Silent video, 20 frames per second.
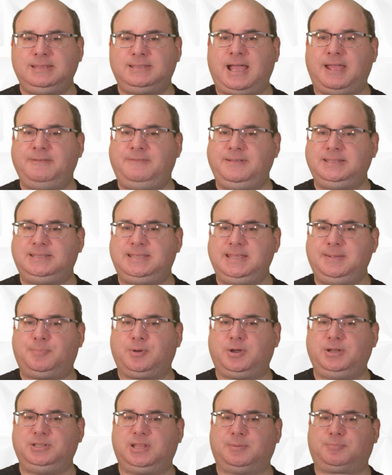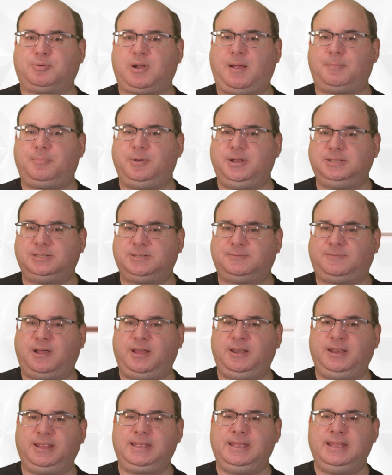Diving deeper into the properties of
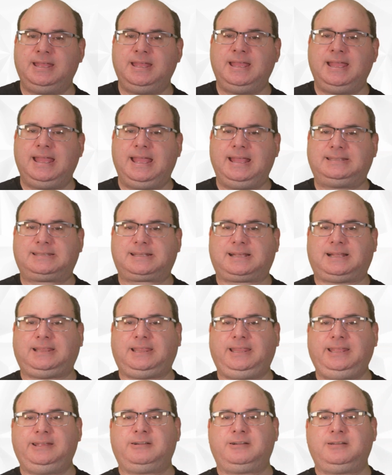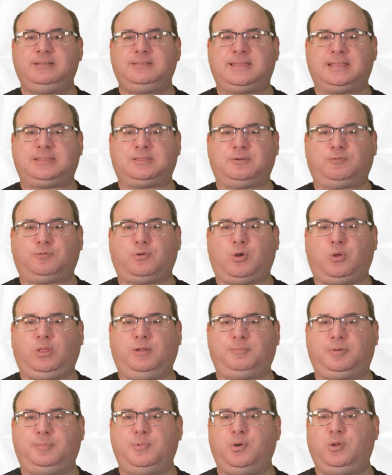honey, it's clear that the
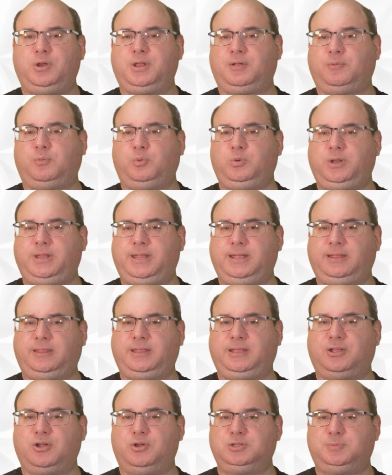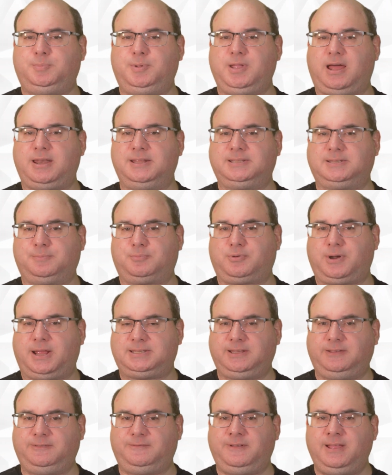role of promoting wound healing goes beyond its
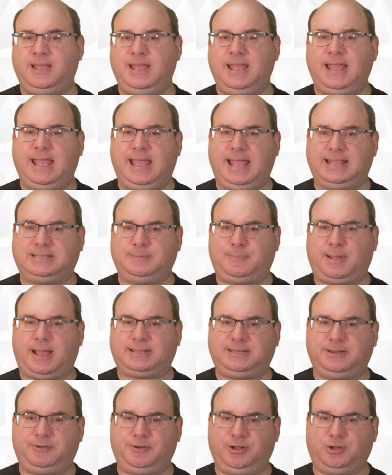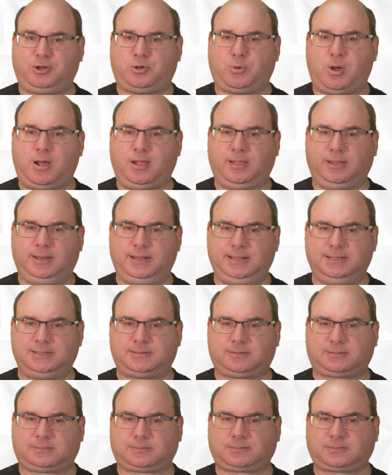impressive antibacterial
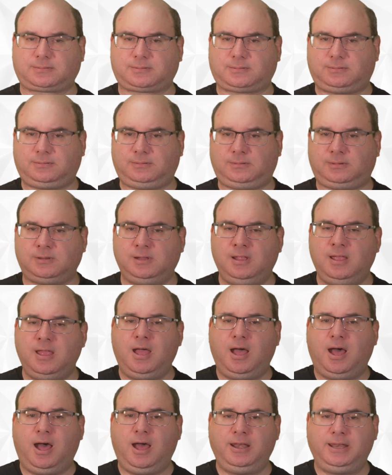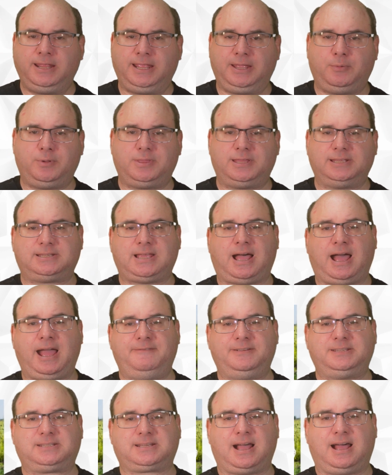qualities. Honey, with its
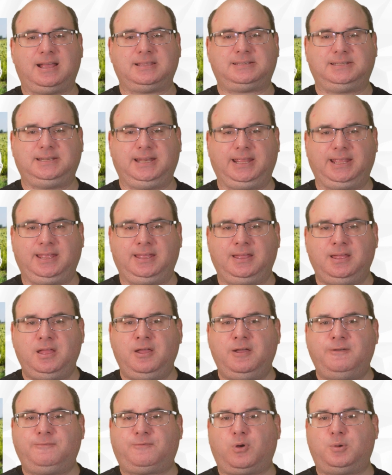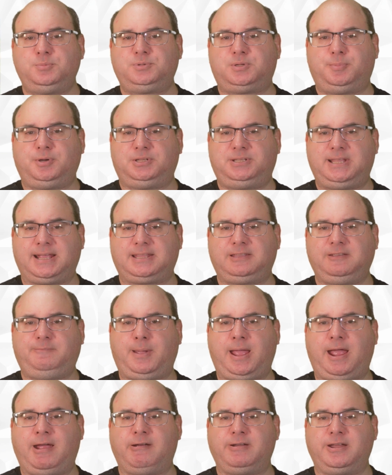high viscosity, forms a
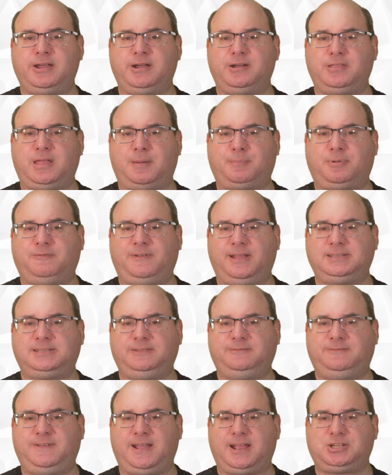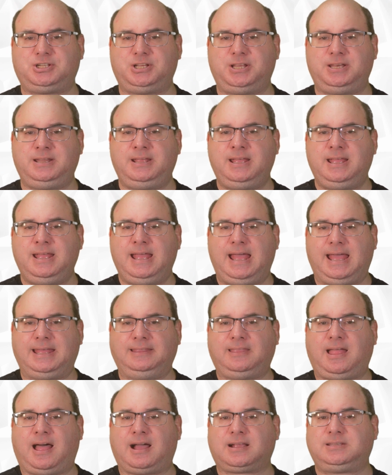protective barrier that prevents infection
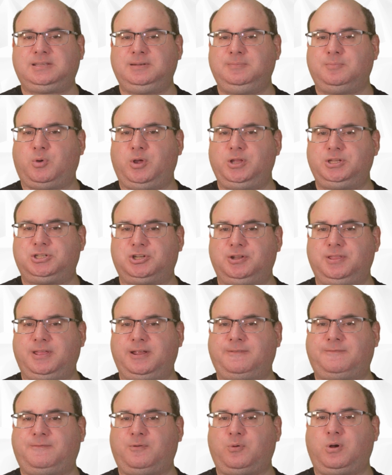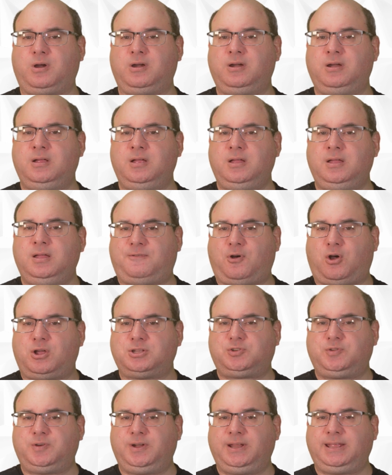and locks in moisture, therefore
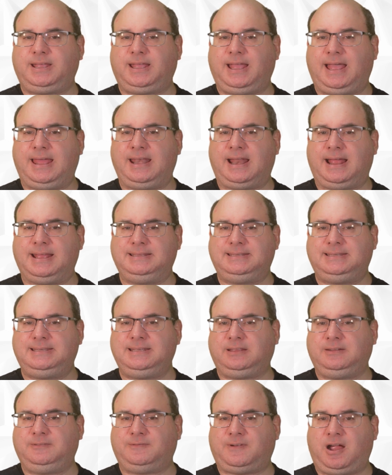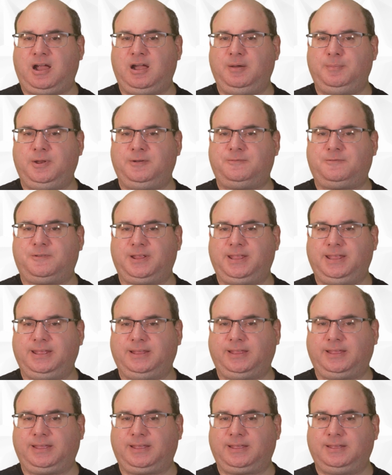fostering an ideal environment for
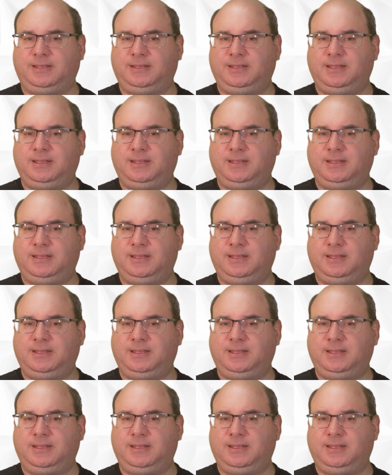healing.